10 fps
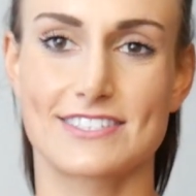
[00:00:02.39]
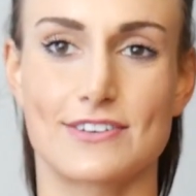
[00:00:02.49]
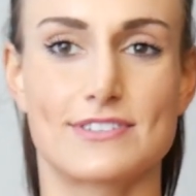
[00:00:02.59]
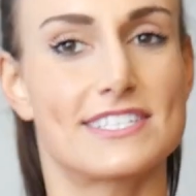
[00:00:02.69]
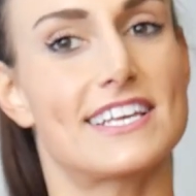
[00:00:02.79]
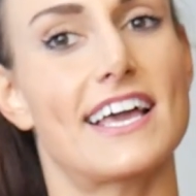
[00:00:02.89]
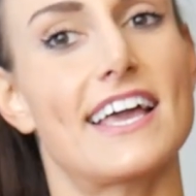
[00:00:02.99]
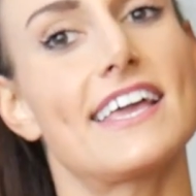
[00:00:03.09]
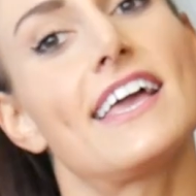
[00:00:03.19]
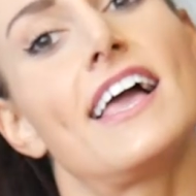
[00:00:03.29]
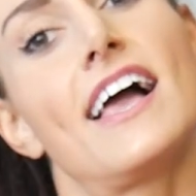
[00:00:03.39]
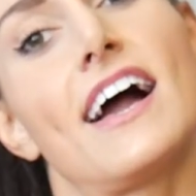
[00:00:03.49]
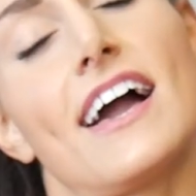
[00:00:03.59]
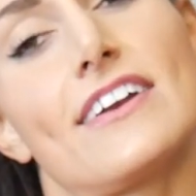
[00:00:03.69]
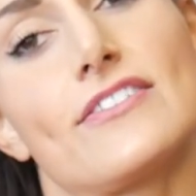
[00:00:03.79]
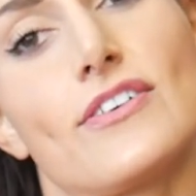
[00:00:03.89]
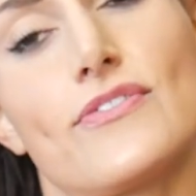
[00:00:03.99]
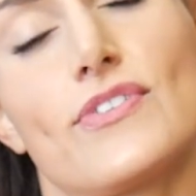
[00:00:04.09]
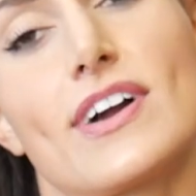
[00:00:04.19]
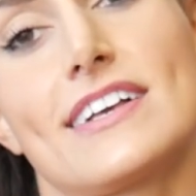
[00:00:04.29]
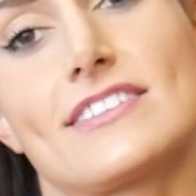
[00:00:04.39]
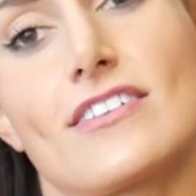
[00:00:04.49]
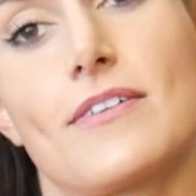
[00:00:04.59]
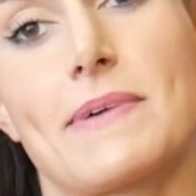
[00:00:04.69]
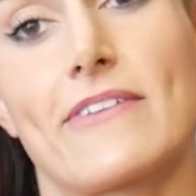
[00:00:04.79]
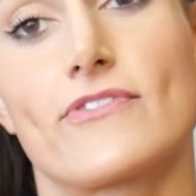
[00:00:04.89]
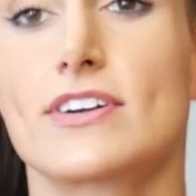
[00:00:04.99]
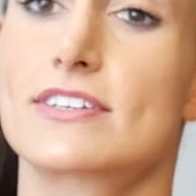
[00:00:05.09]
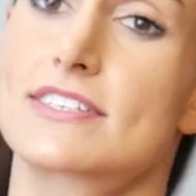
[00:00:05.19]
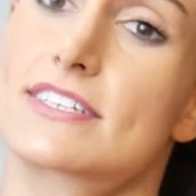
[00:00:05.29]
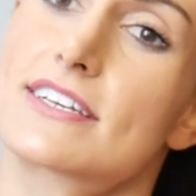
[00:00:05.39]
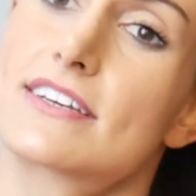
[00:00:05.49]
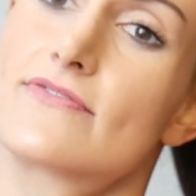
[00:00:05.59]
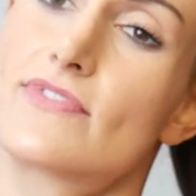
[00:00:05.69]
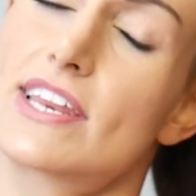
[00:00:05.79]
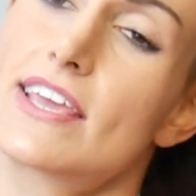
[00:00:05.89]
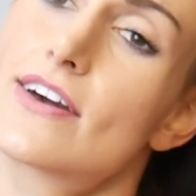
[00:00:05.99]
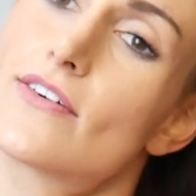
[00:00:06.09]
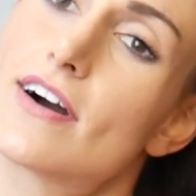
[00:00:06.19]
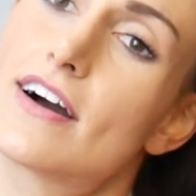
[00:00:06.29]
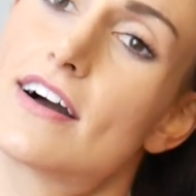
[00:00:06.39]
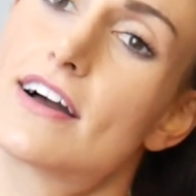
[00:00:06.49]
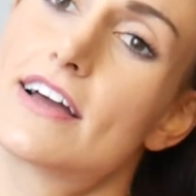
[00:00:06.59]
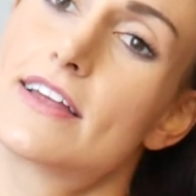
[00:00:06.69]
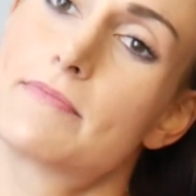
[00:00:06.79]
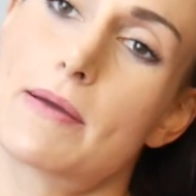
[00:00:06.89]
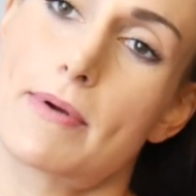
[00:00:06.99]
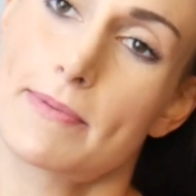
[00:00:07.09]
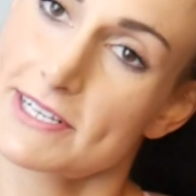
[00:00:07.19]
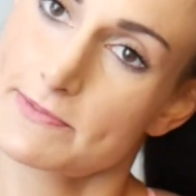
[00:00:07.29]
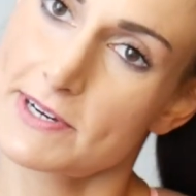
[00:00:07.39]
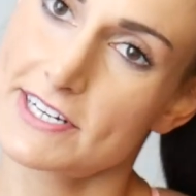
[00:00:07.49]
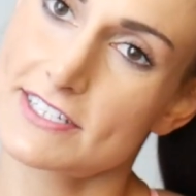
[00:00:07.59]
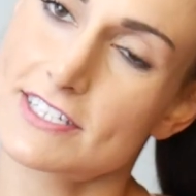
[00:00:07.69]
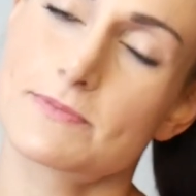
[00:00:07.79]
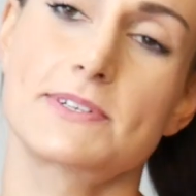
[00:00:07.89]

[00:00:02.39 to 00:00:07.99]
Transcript: So today, I don't know if you guys saw my first video on my prep experiences,